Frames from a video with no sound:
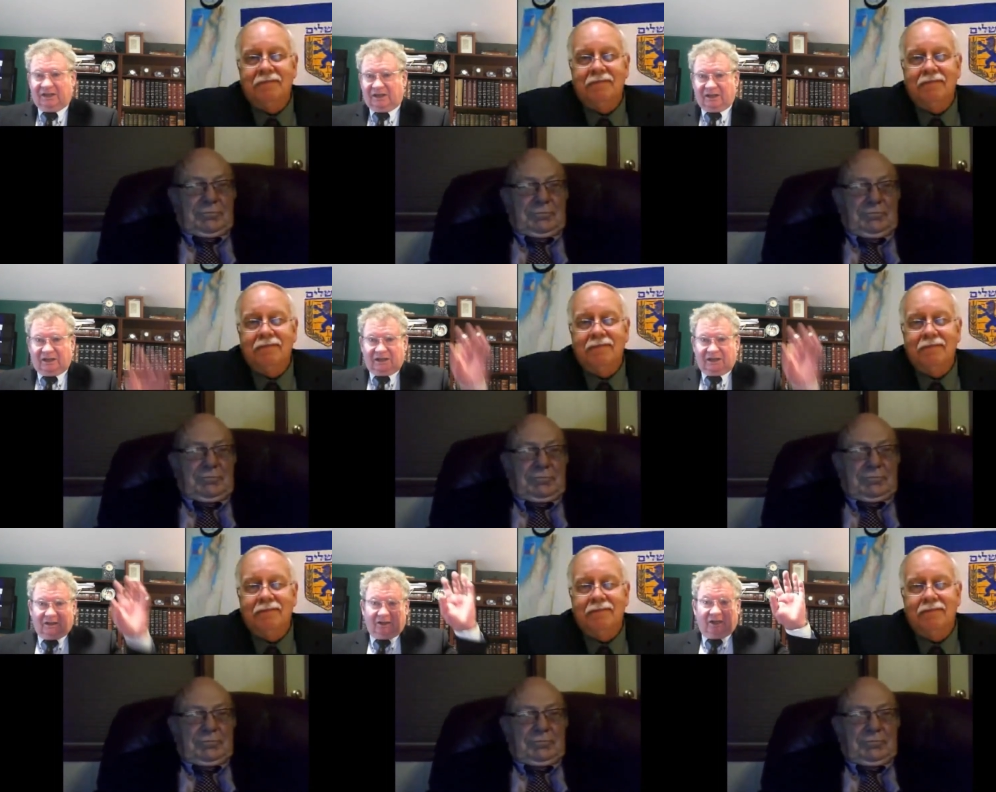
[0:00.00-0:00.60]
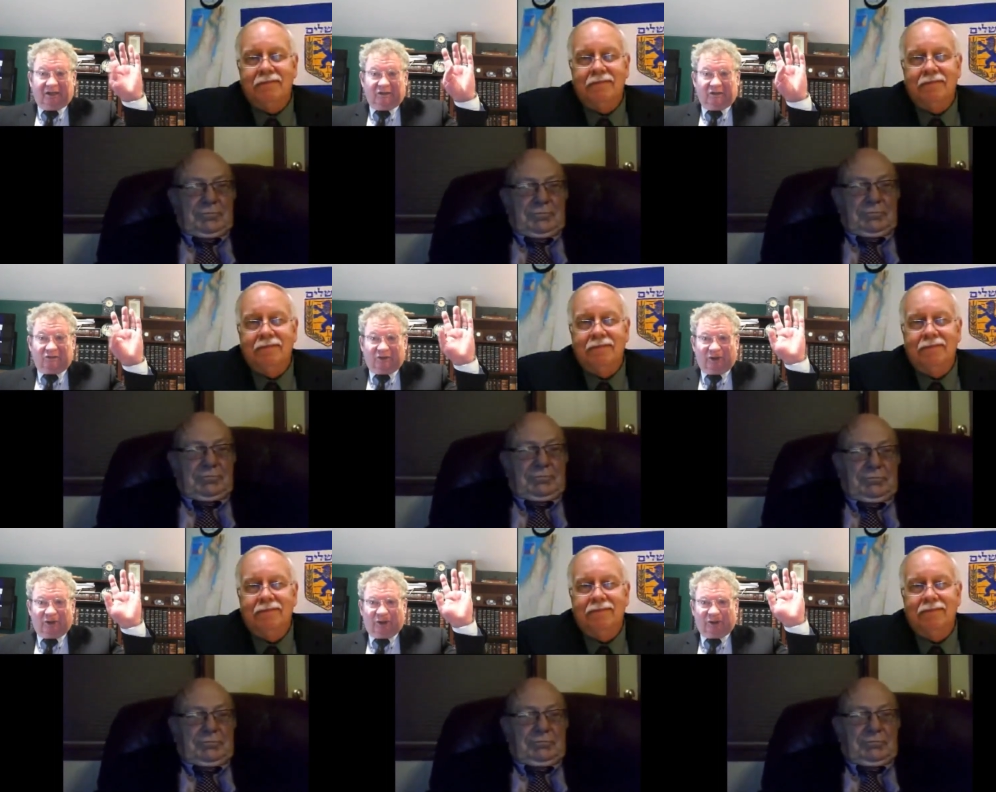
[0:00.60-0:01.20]
Speaker 1: uh,
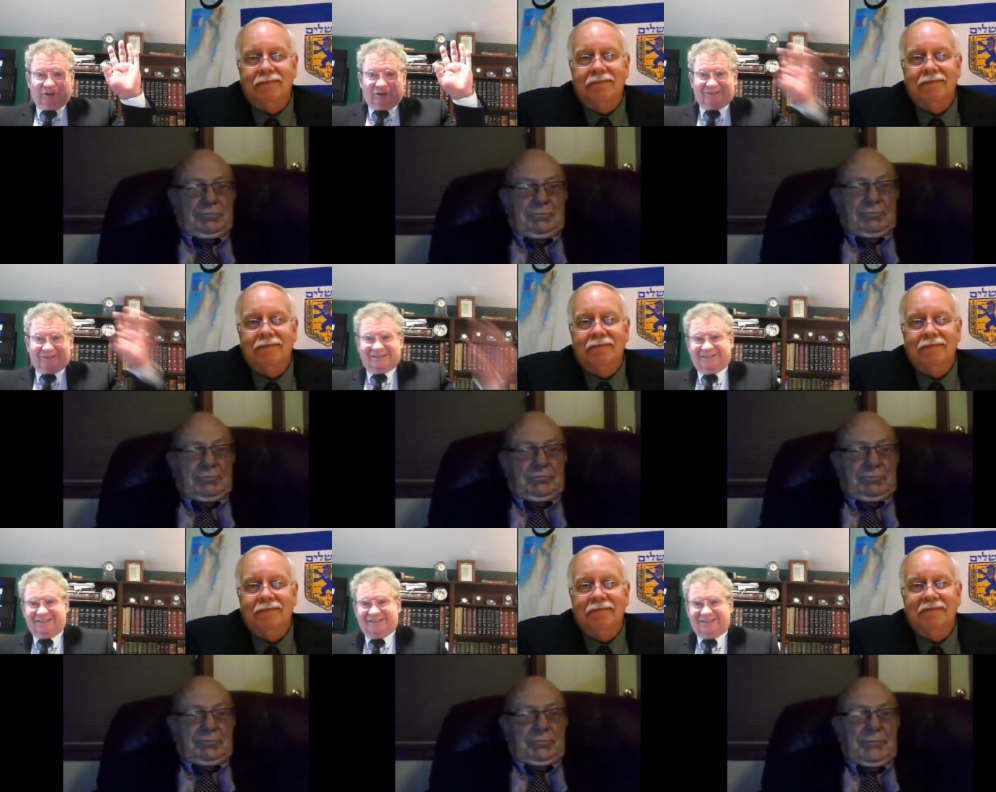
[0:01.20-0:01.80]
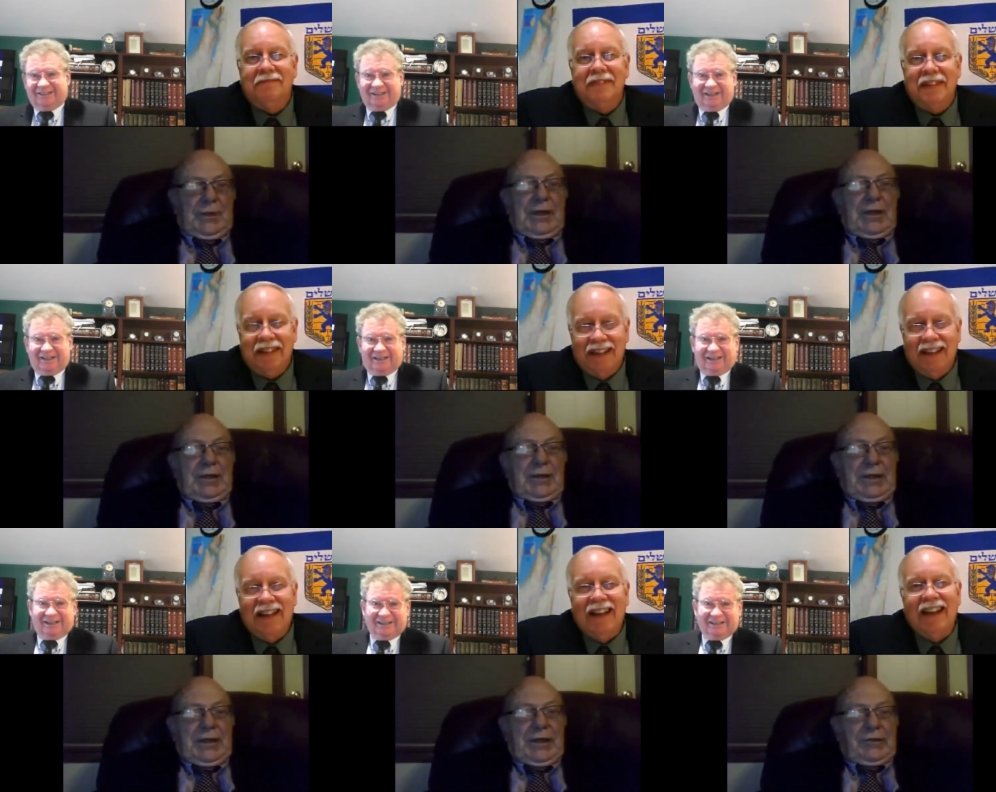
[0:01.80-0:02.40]
lahitraot.
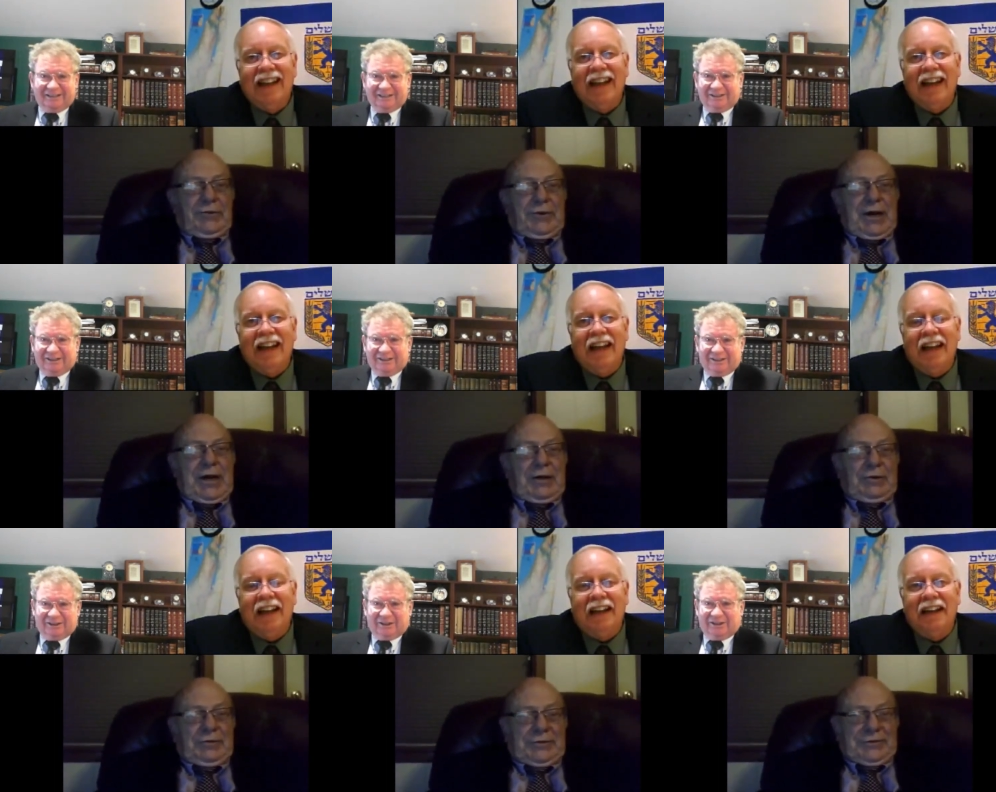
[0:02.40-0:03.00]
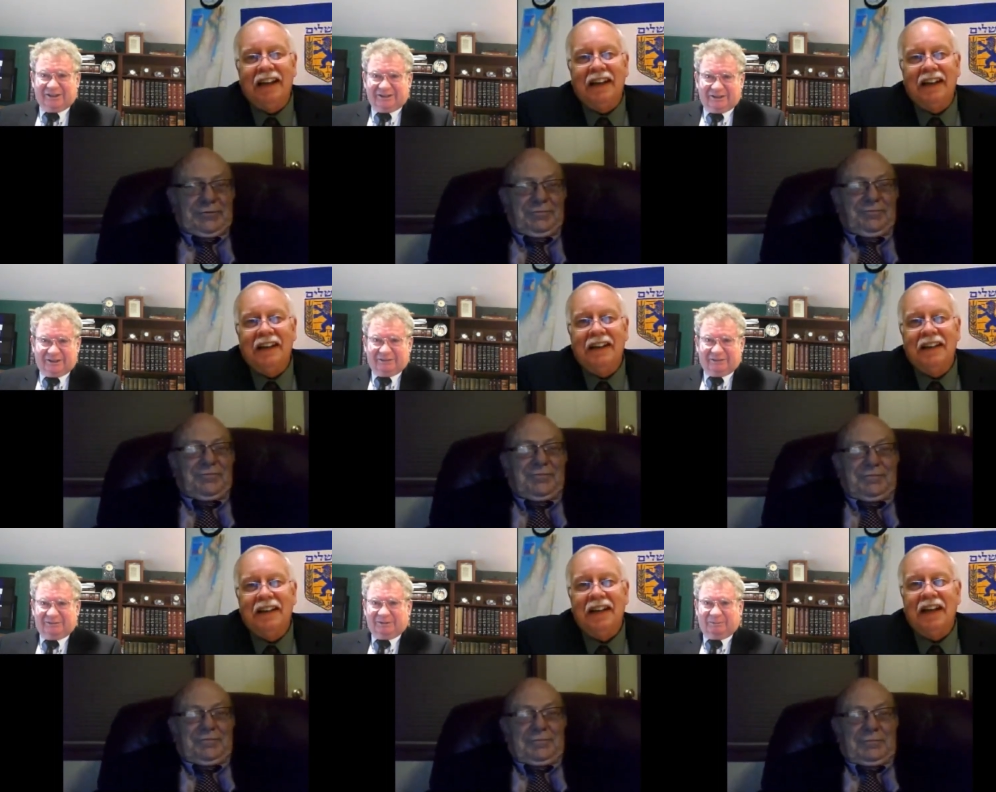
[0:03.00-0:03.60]
Uh,
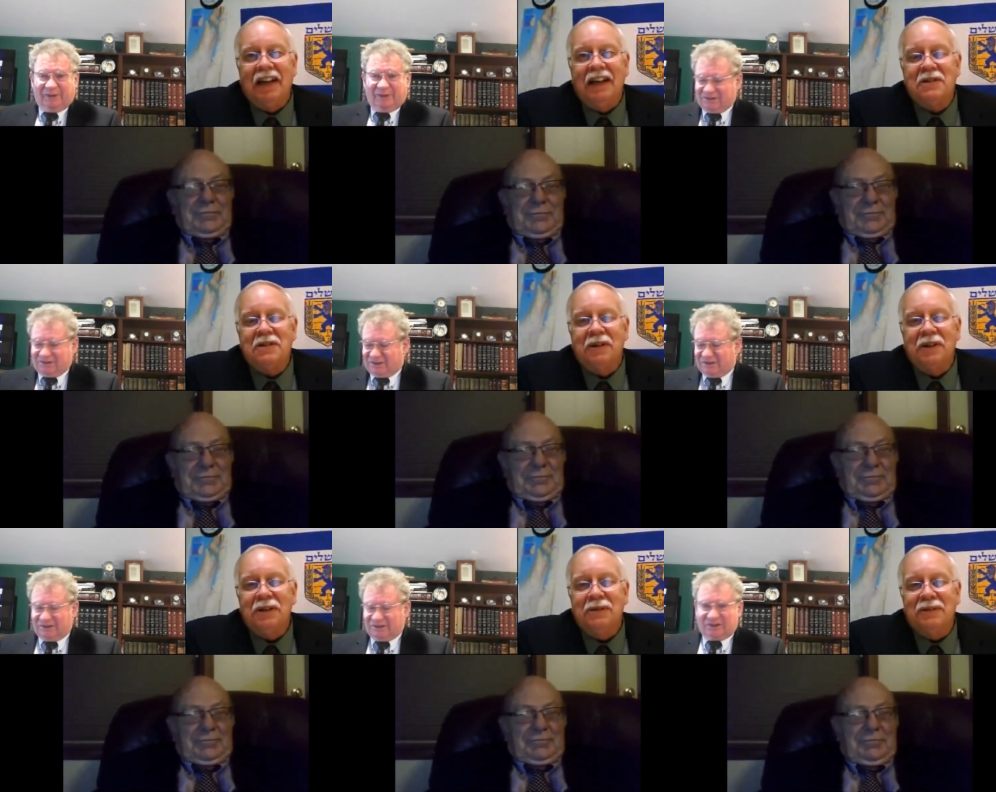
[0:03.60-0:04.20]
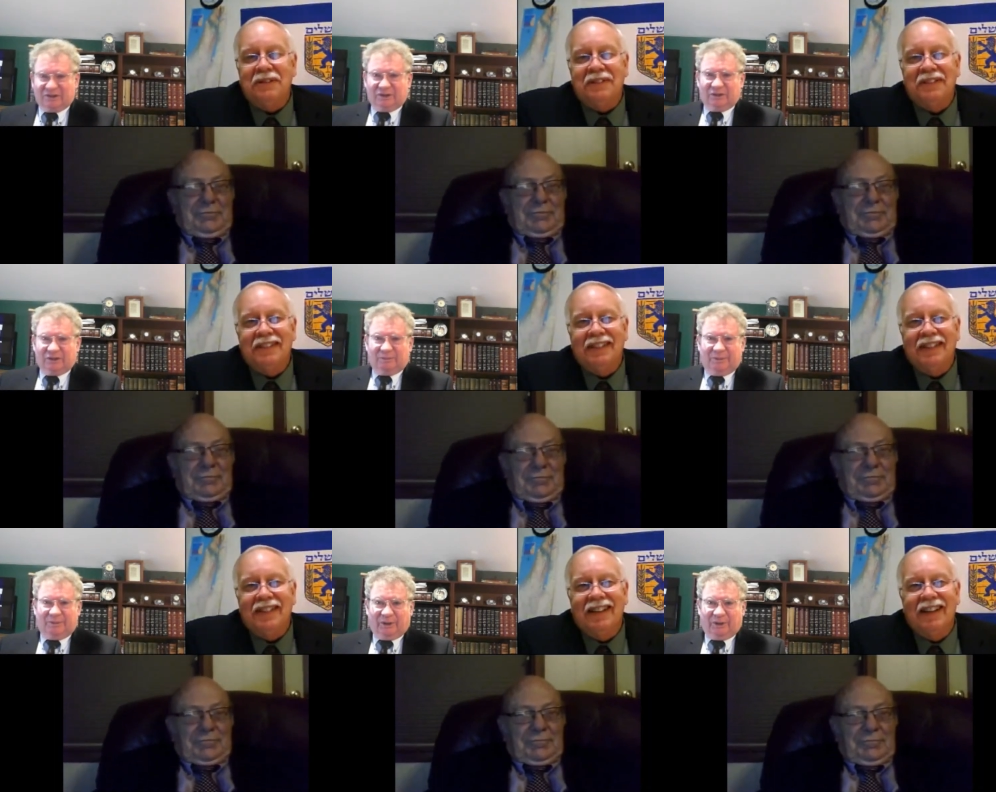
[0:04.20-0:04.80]
blessings to you
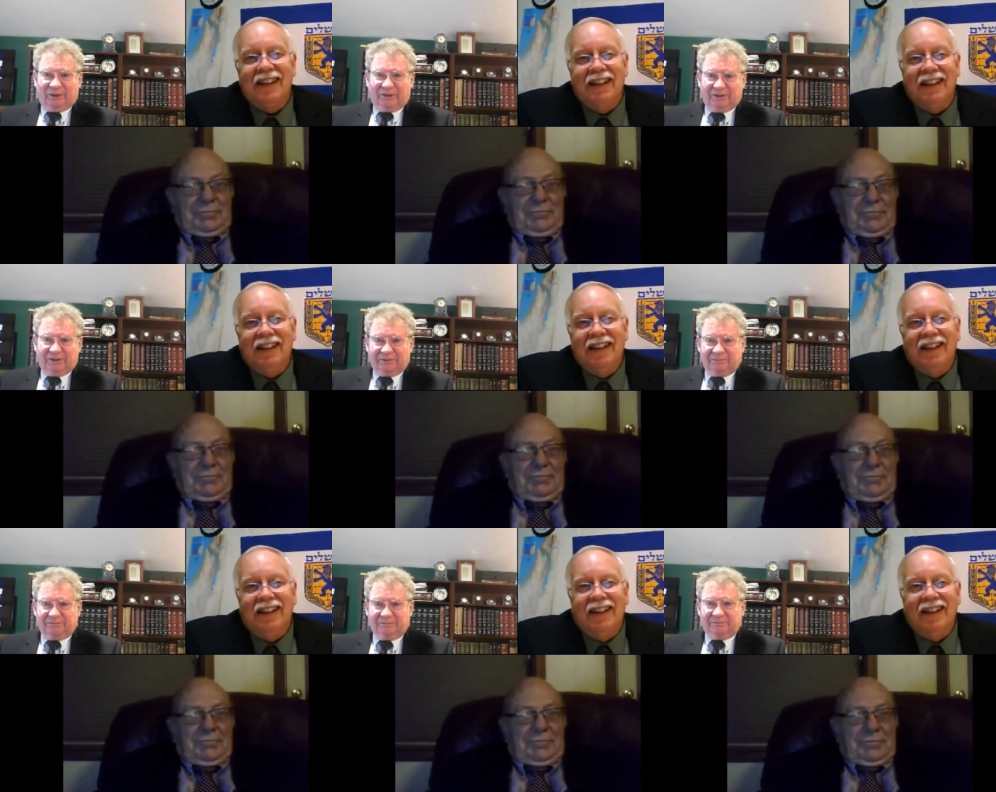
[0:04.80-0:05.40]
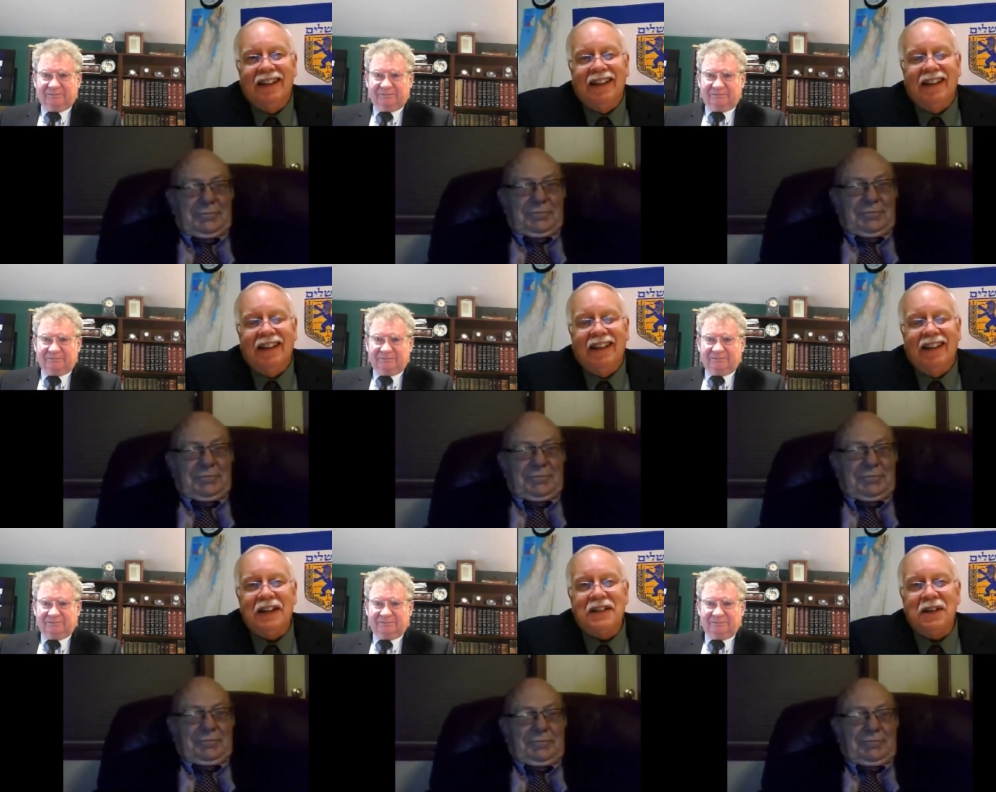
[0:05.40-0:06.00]
both.
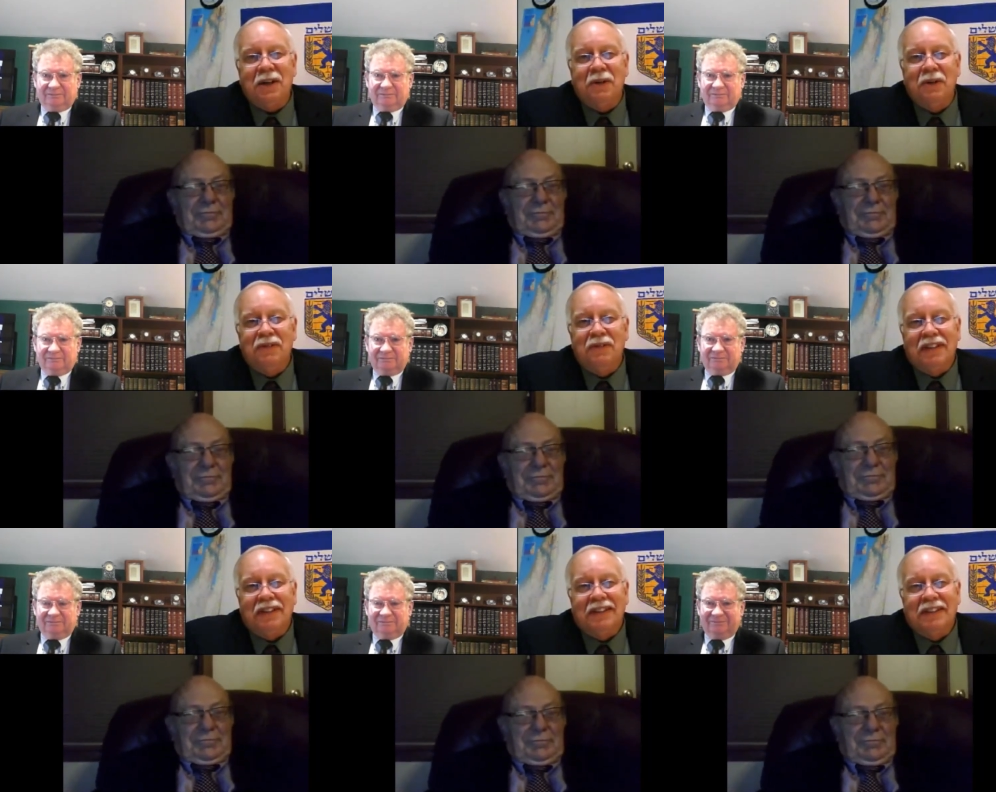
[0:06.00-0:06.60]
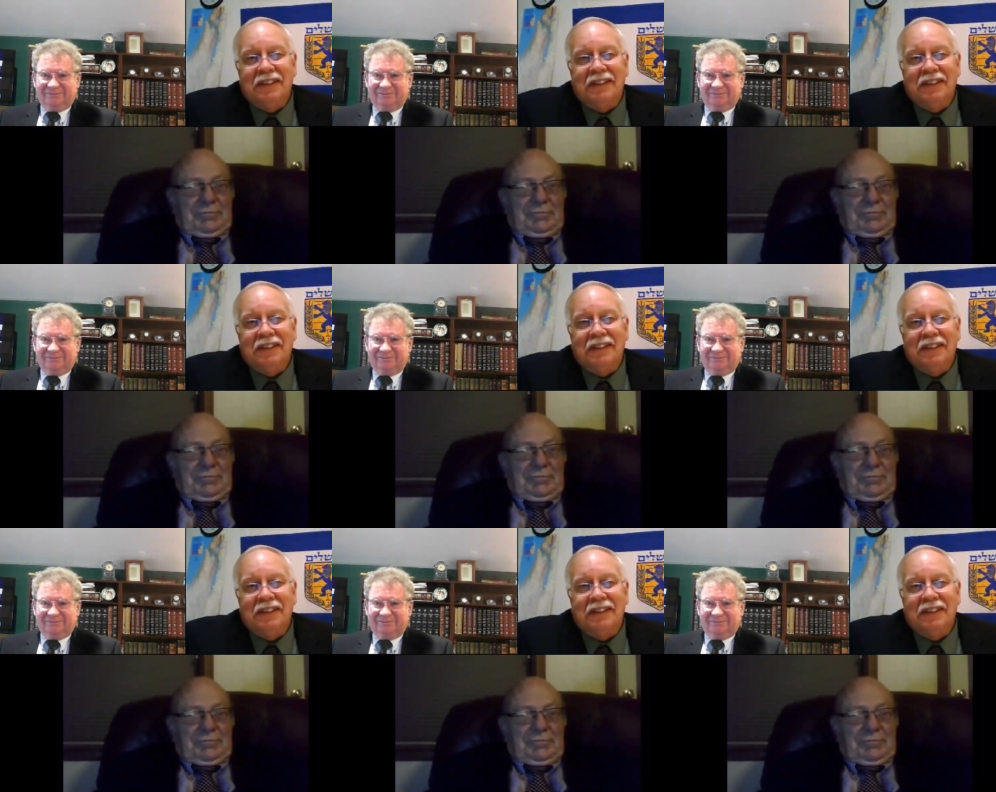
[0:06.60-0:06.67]
Speaker 2: Lila Tove.